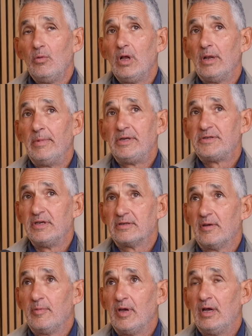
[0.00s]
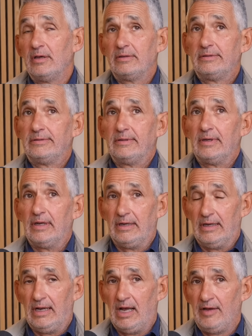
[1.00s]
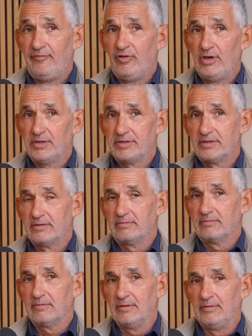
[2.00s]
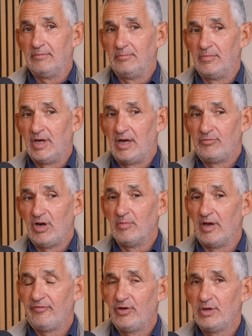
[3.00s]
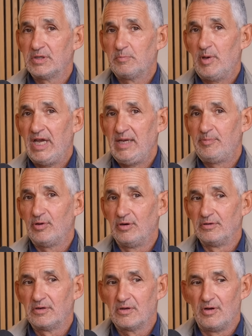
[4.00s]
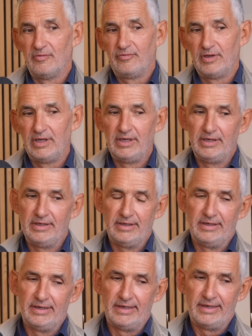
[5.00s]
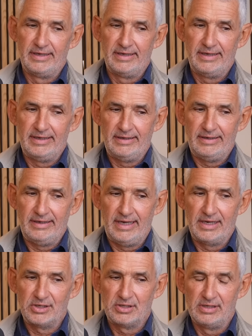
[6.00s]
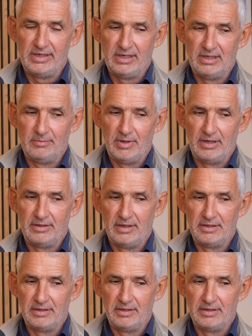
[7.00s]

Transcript: well, I mean, since I, I first I wrote my first paper on coffee uh, actually about